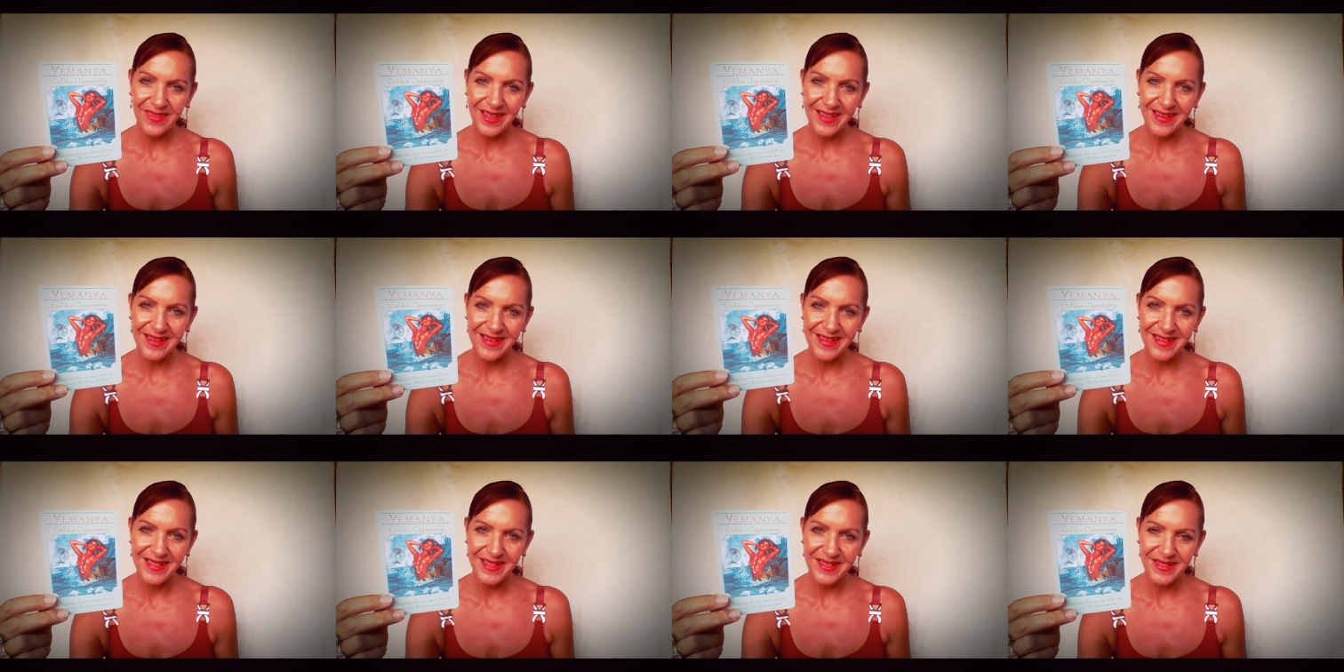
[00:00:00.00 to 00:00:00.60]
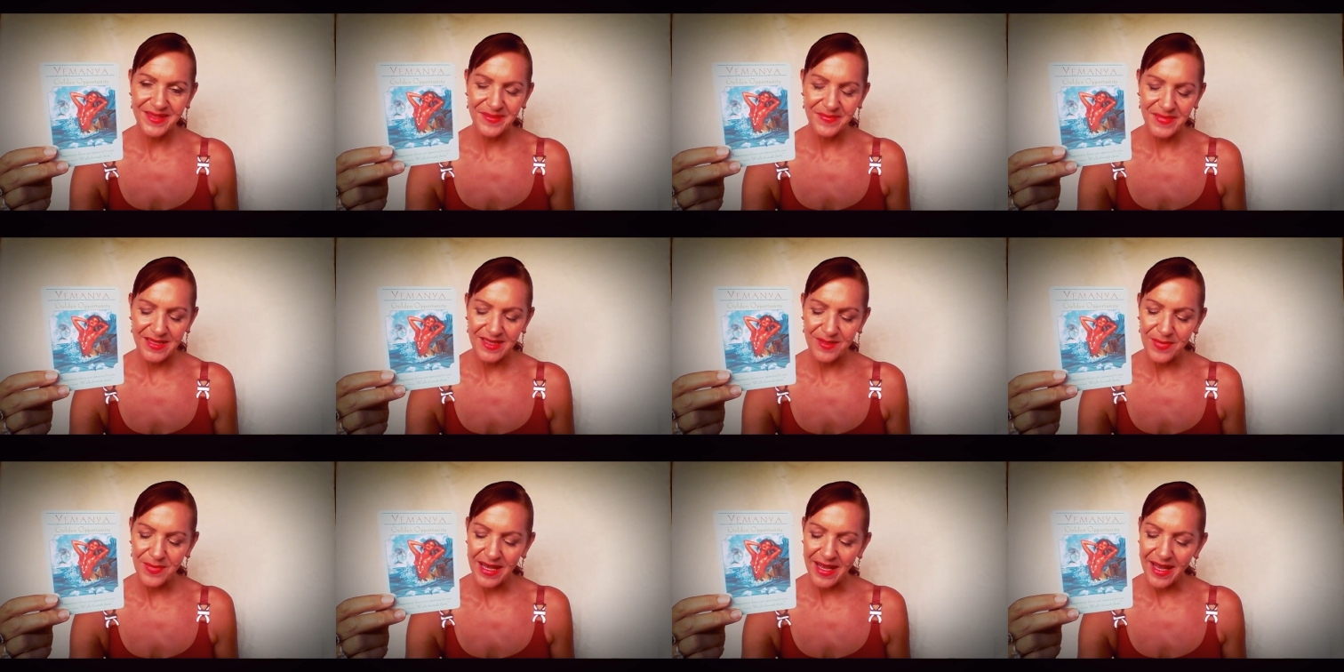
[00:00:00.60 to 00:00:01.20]
Um, it's
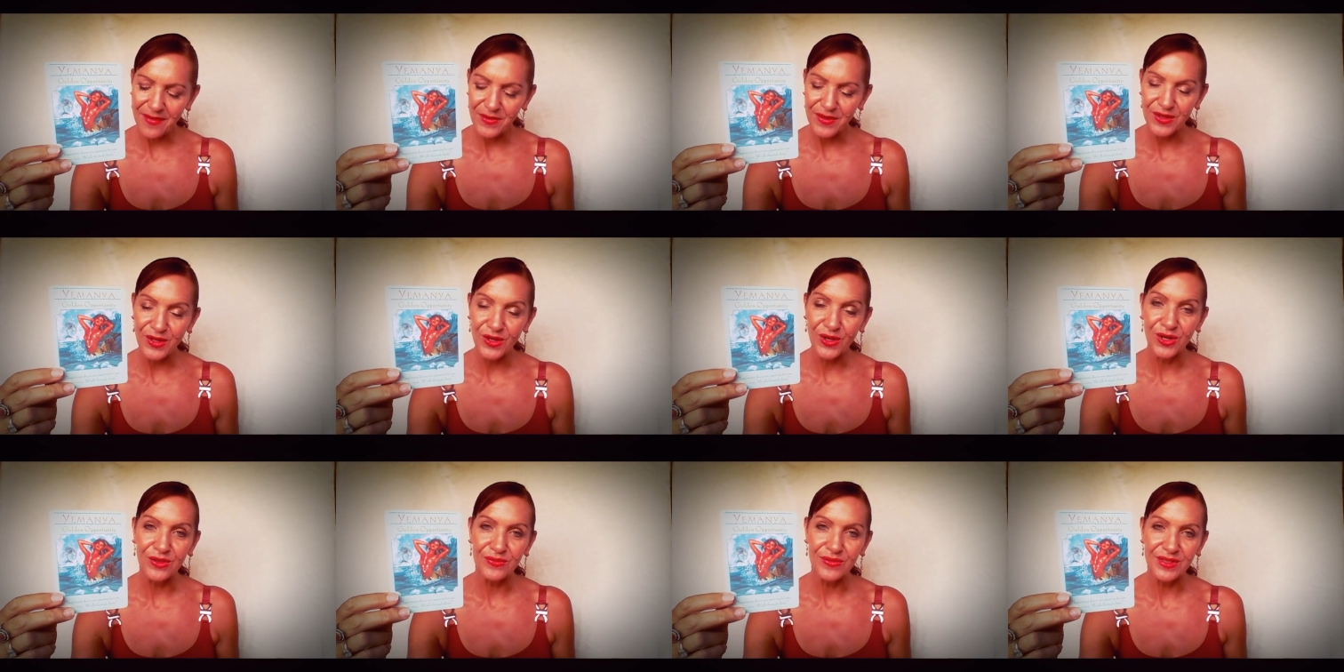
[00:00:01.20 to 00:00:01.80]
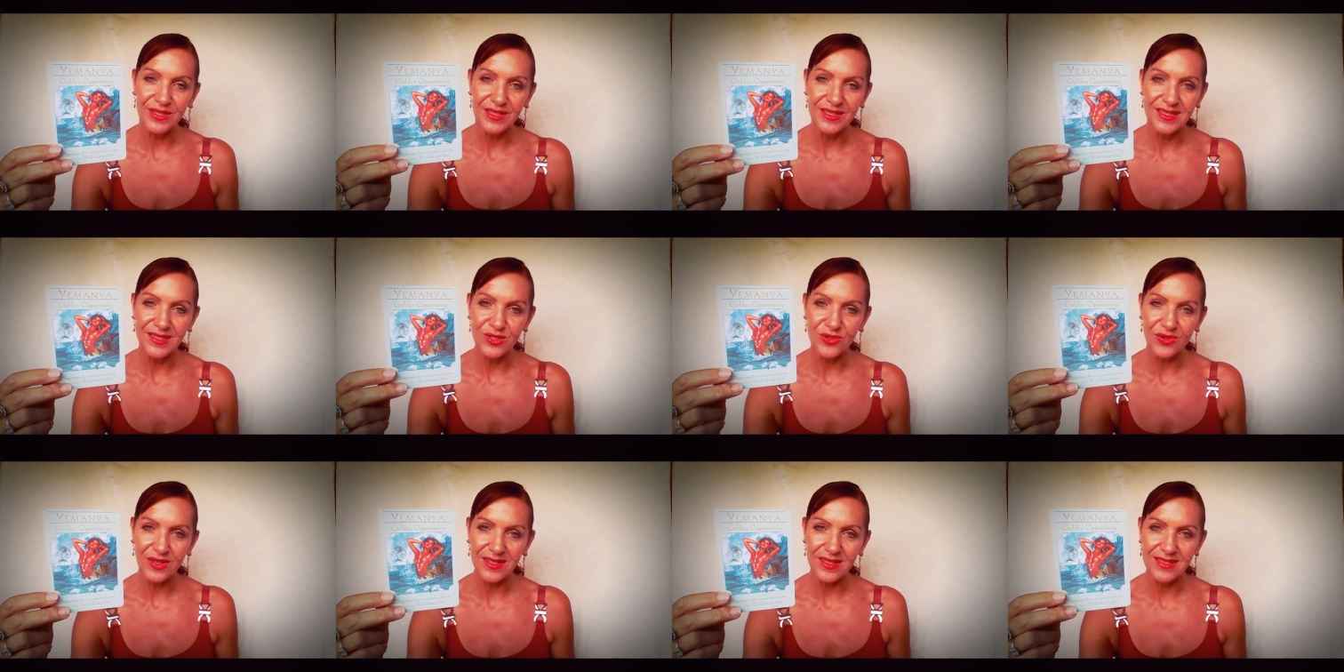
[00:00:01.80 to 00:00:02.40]
about having confidence, the
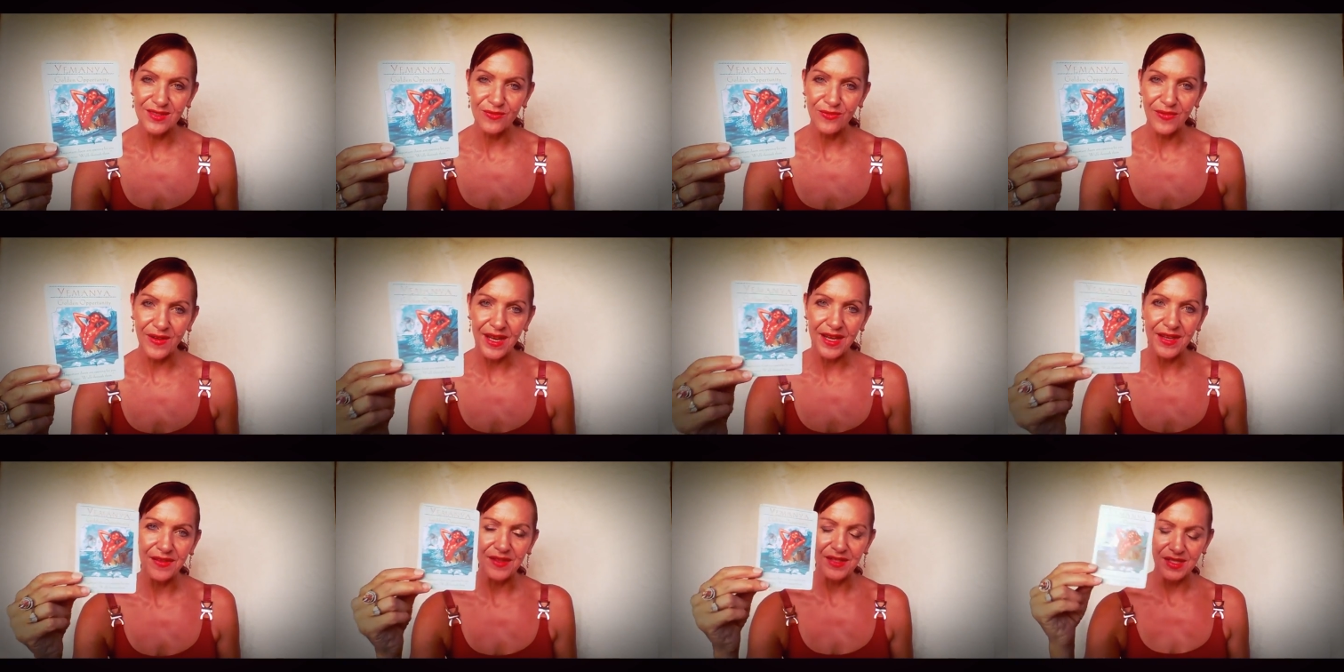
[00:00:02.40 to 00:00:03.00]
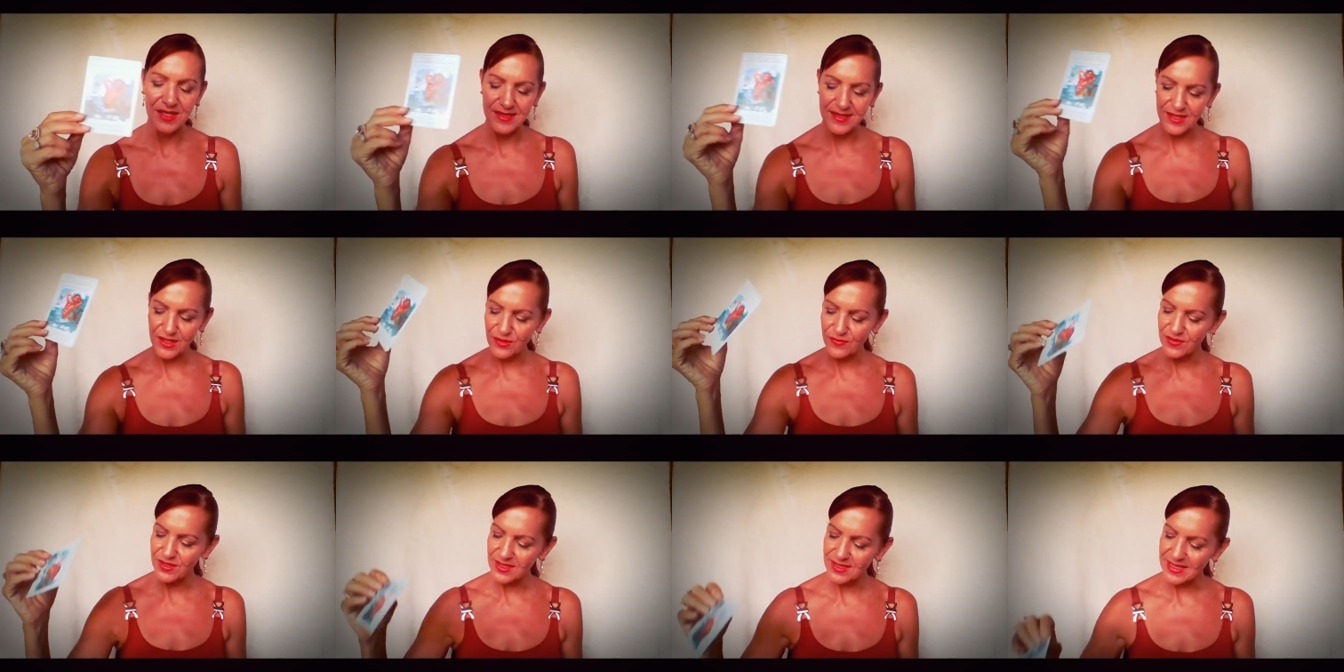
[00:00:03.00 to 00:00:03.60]
trust and faith in
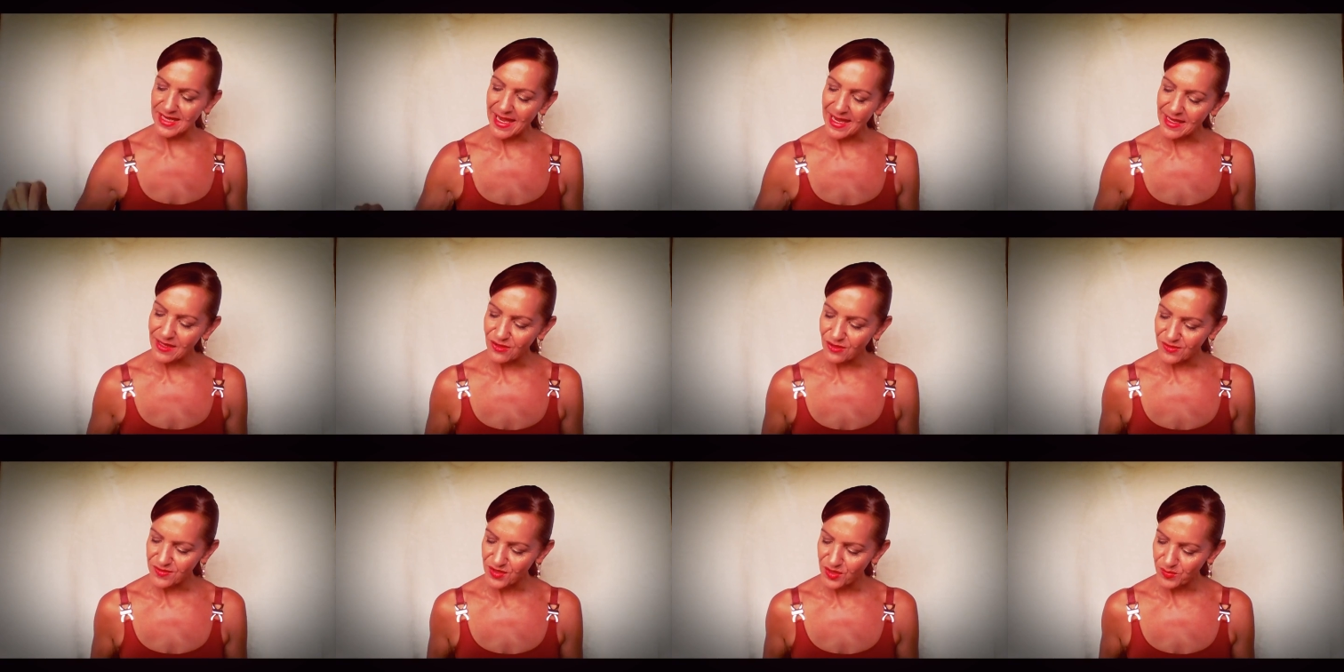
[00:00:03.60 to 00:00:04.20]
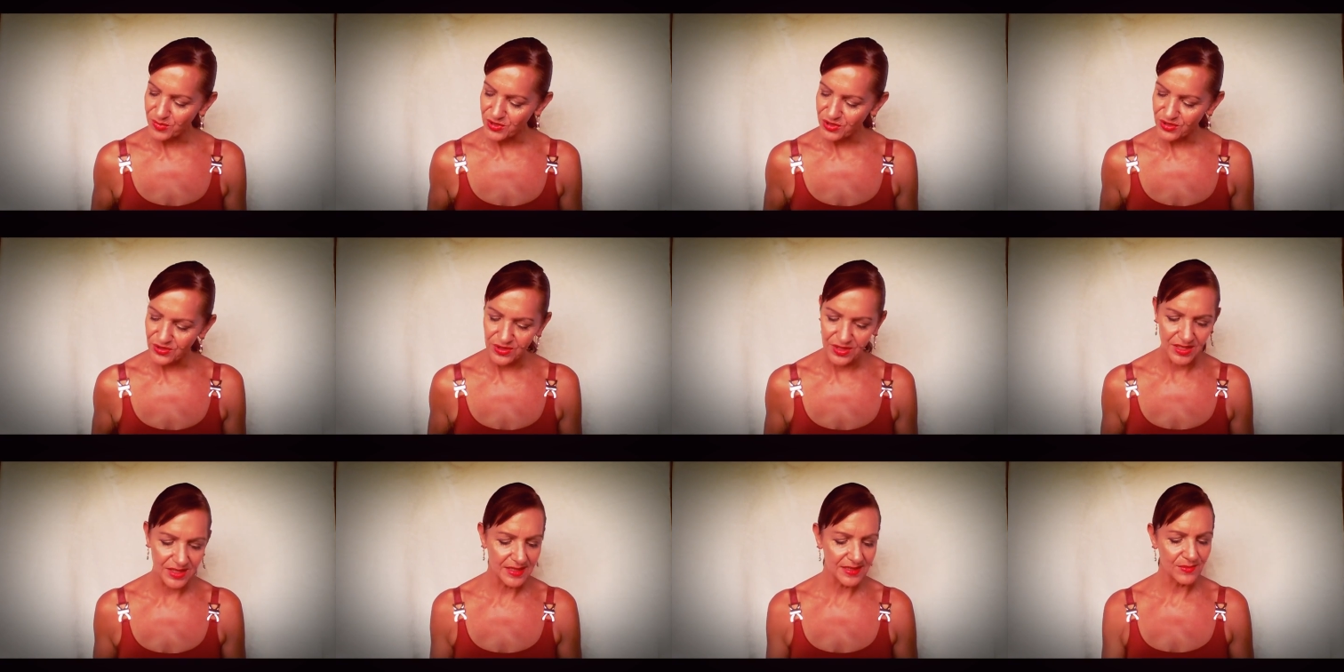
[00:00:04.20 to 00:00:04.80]
yourself to take those
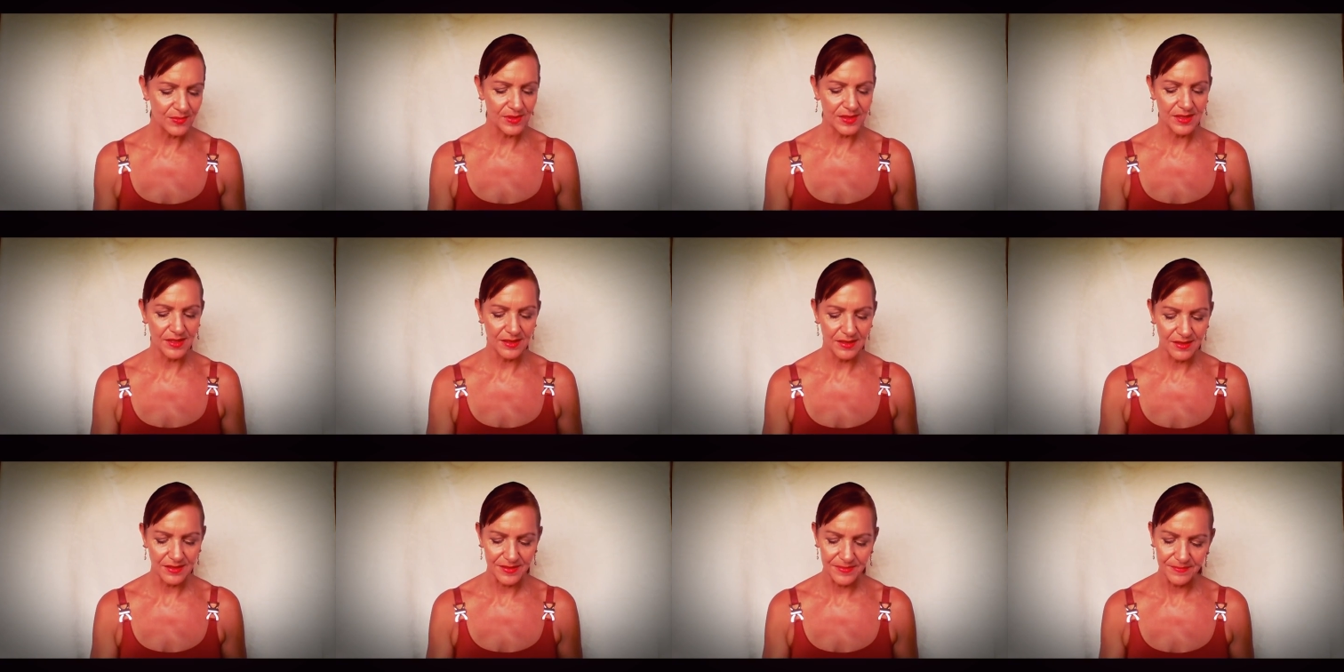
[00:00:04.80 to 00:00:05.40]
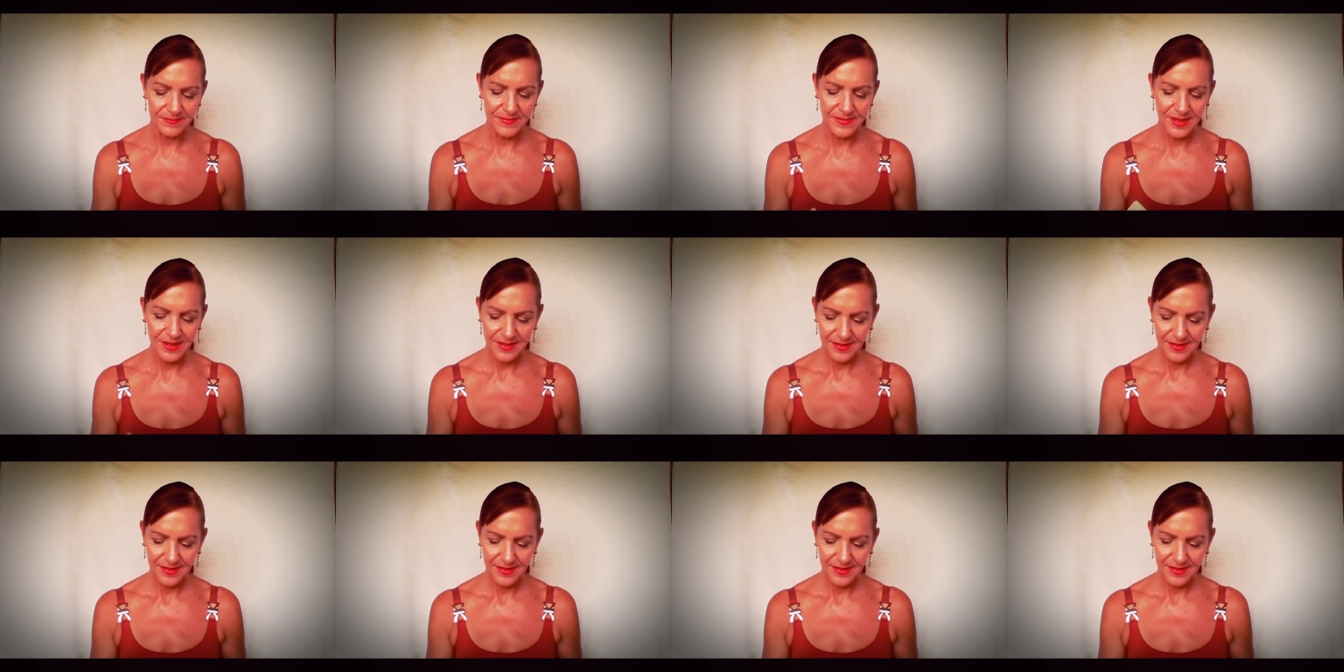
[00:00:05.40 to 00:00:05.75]
opportunities when they come.